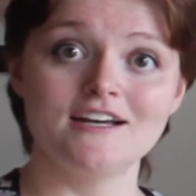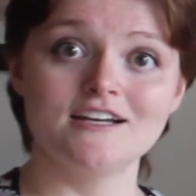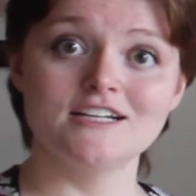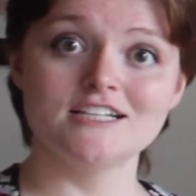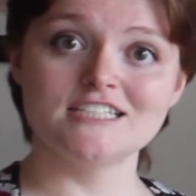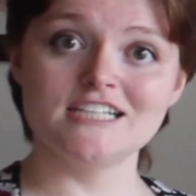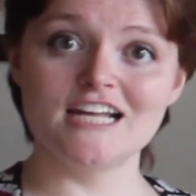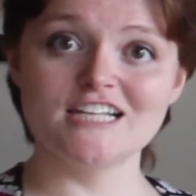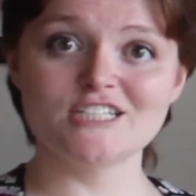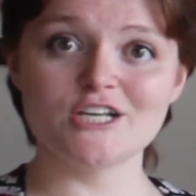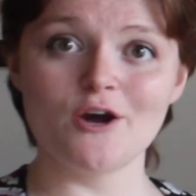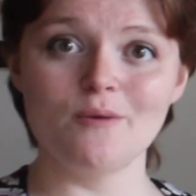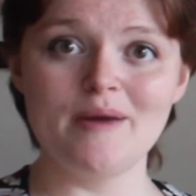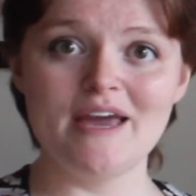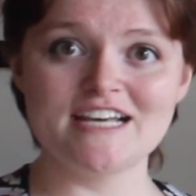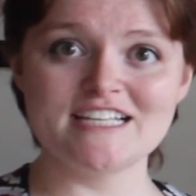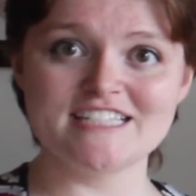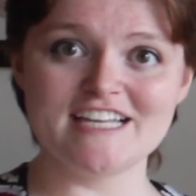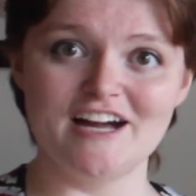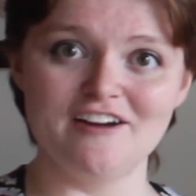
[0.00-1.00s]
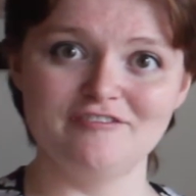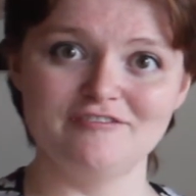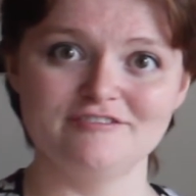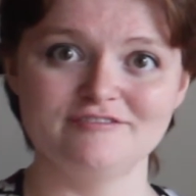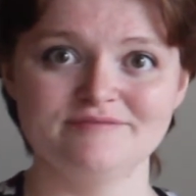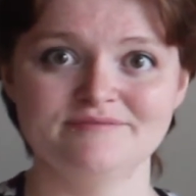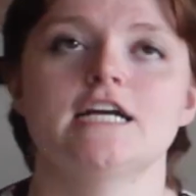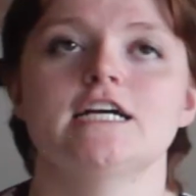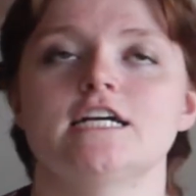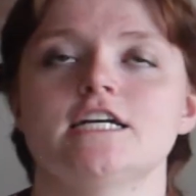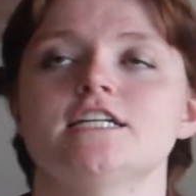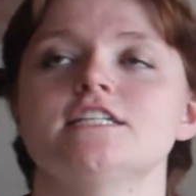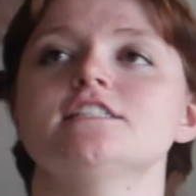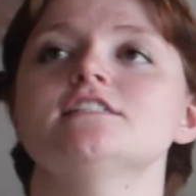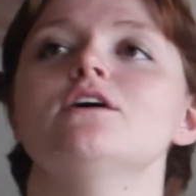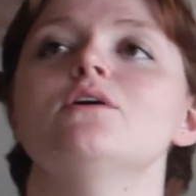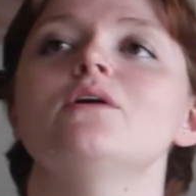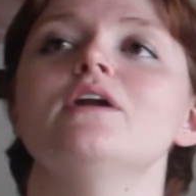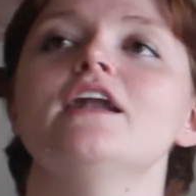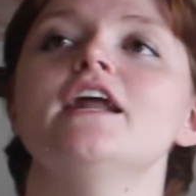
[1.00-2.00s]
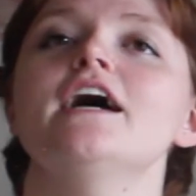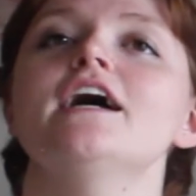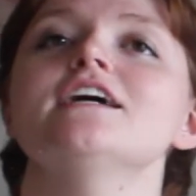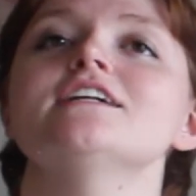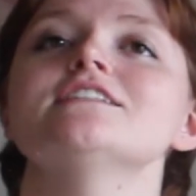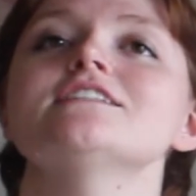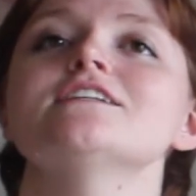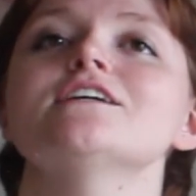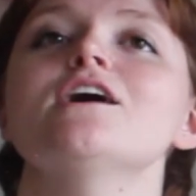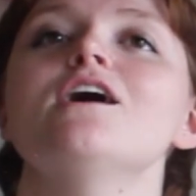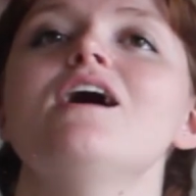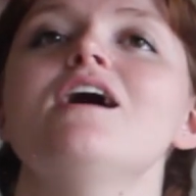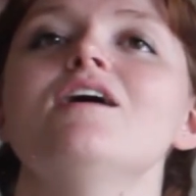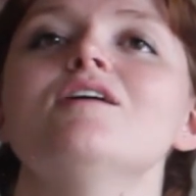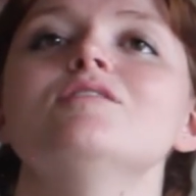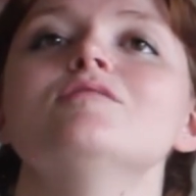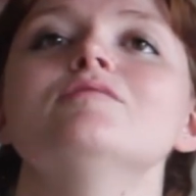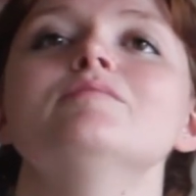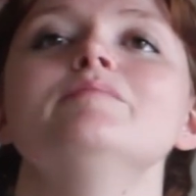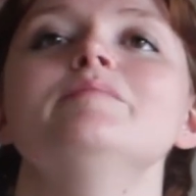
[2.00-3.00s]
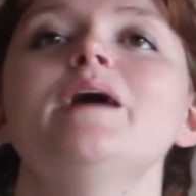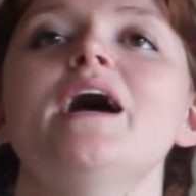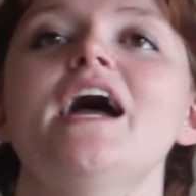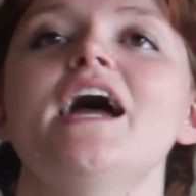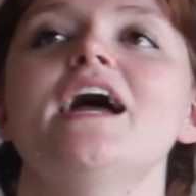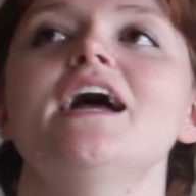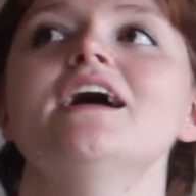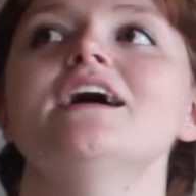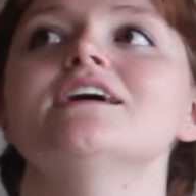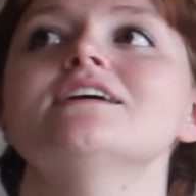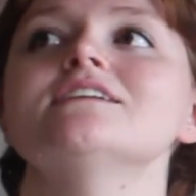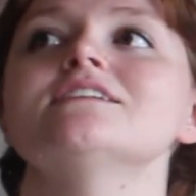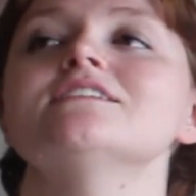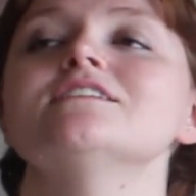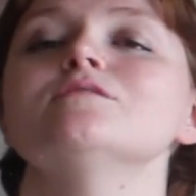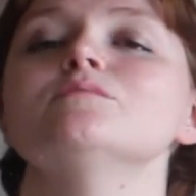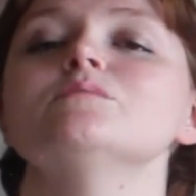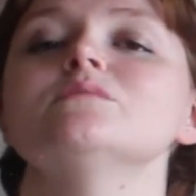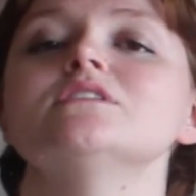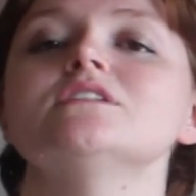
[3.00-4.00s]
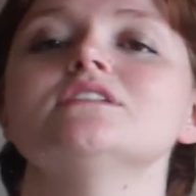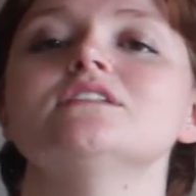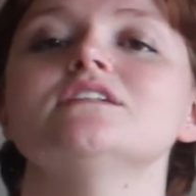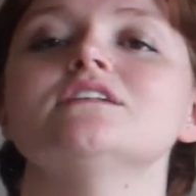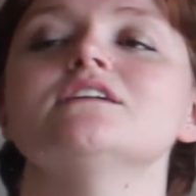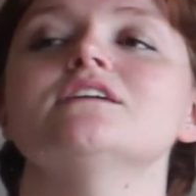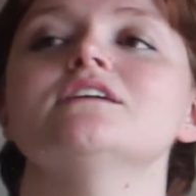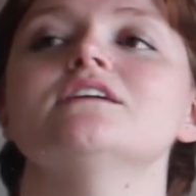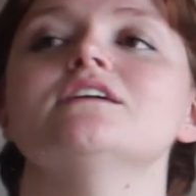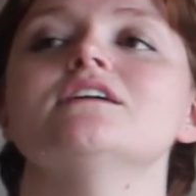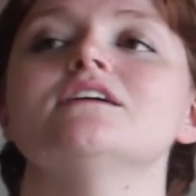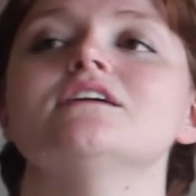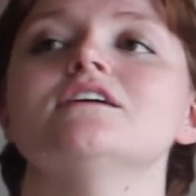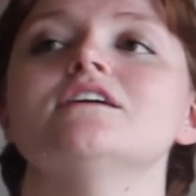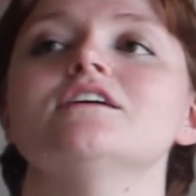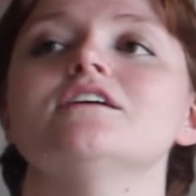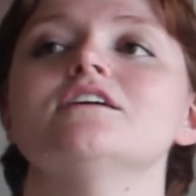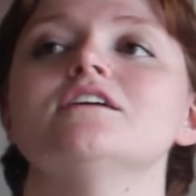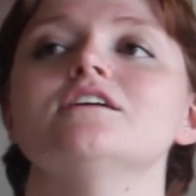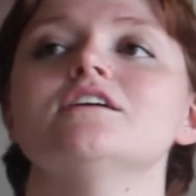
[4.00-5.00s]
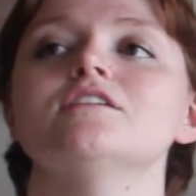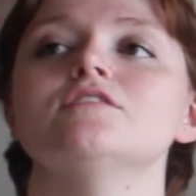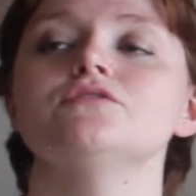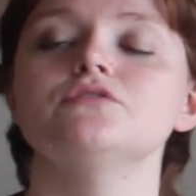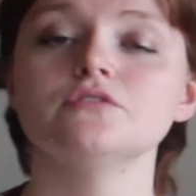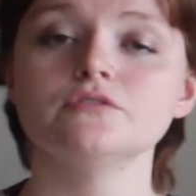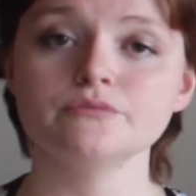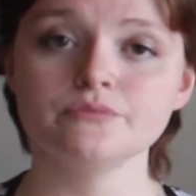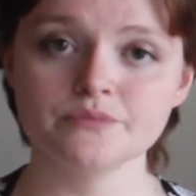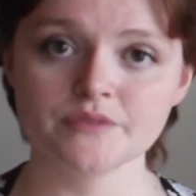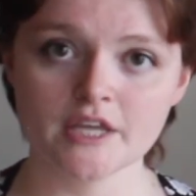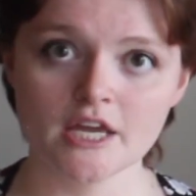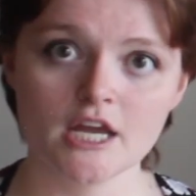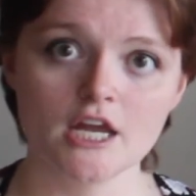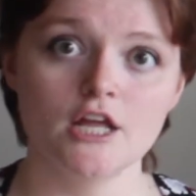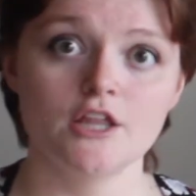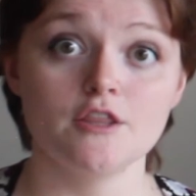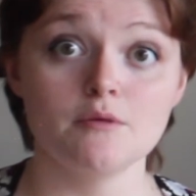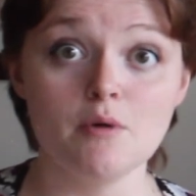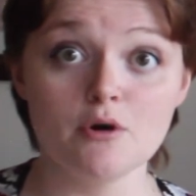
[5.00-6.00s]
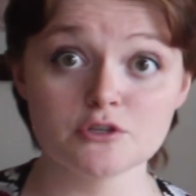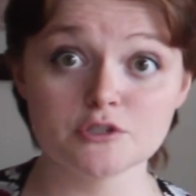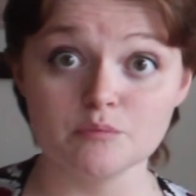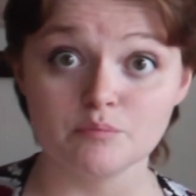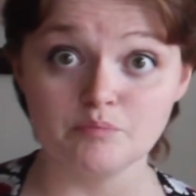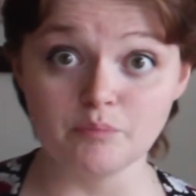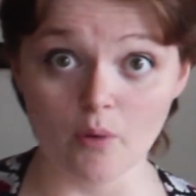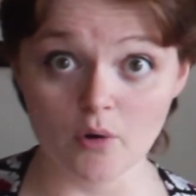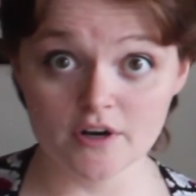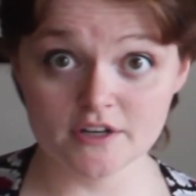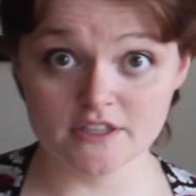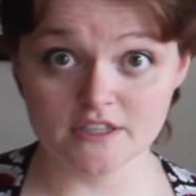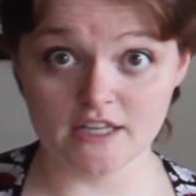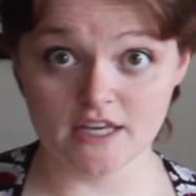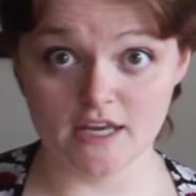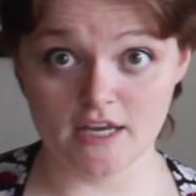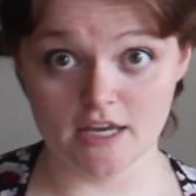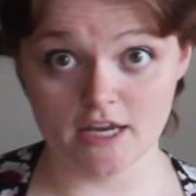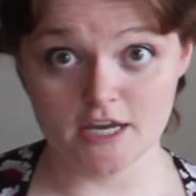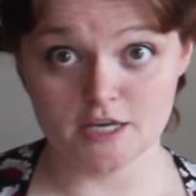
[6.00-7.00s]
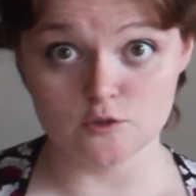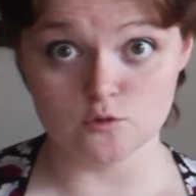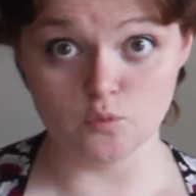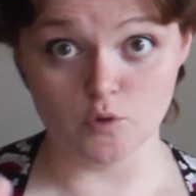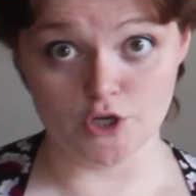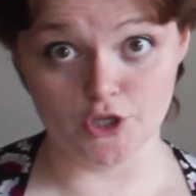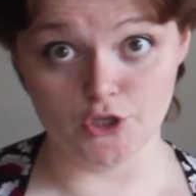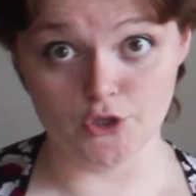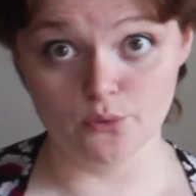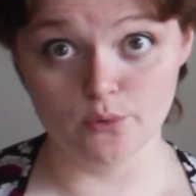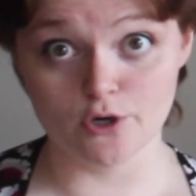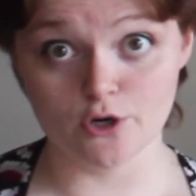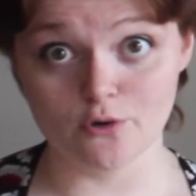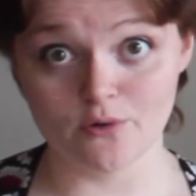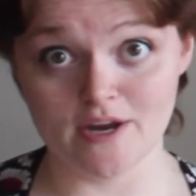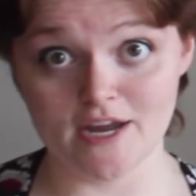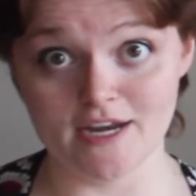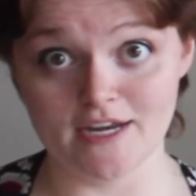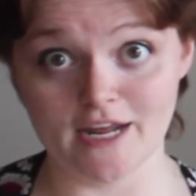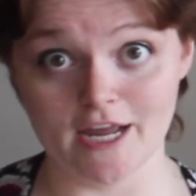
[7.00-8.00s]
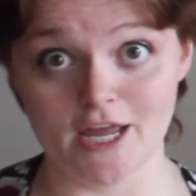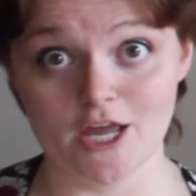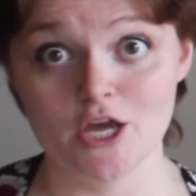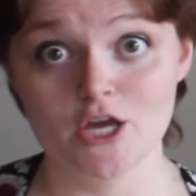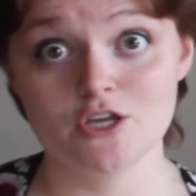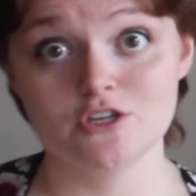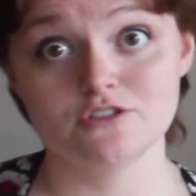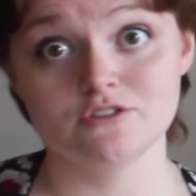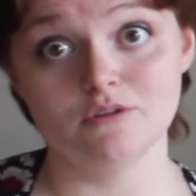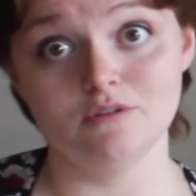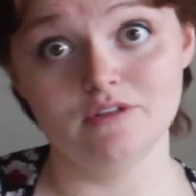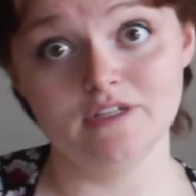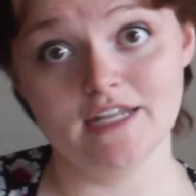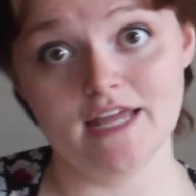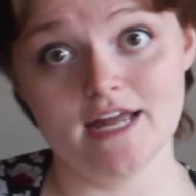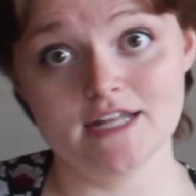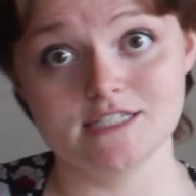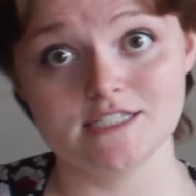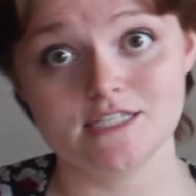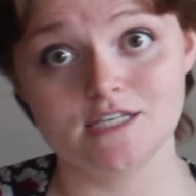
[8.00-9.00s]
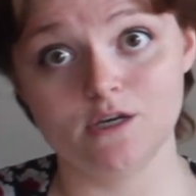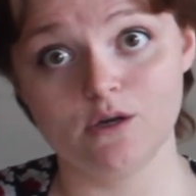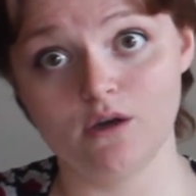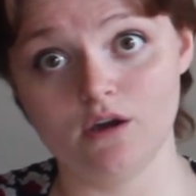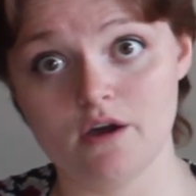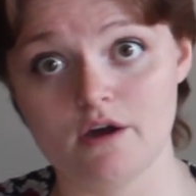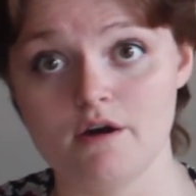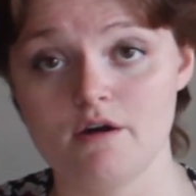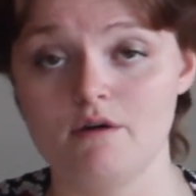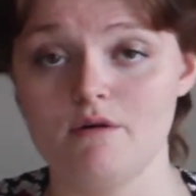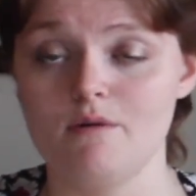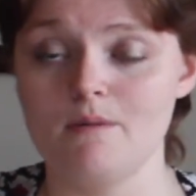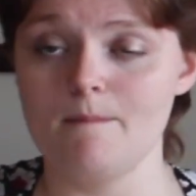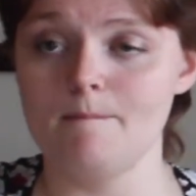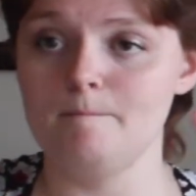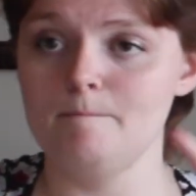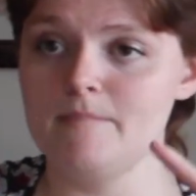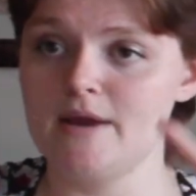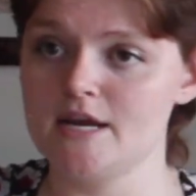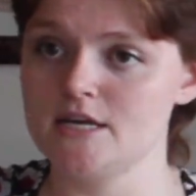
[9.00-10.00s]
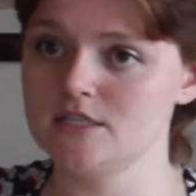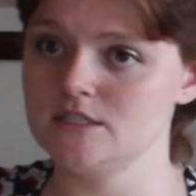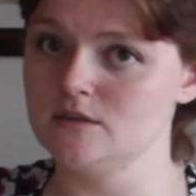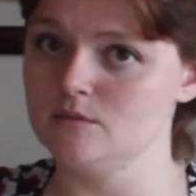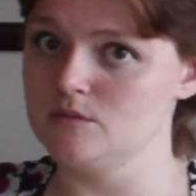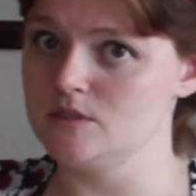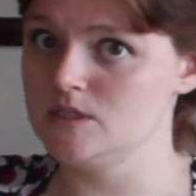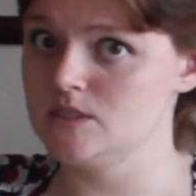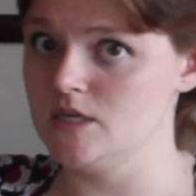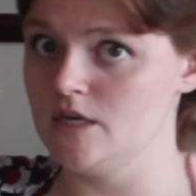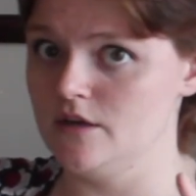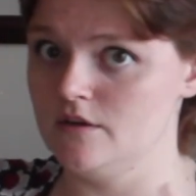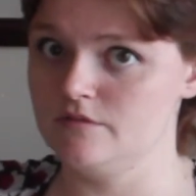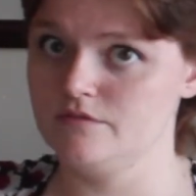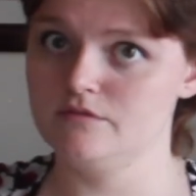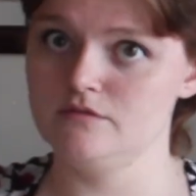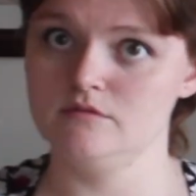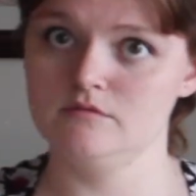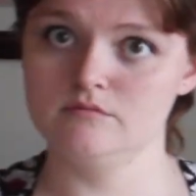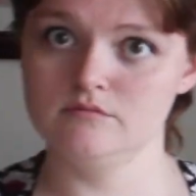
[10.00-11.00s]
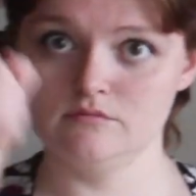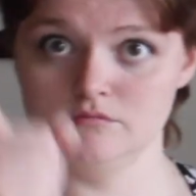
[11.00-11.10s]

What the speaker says: So let's go make stuff. So let's go make some stuff. The most important thing is what you are creating, so let's go make some stuff.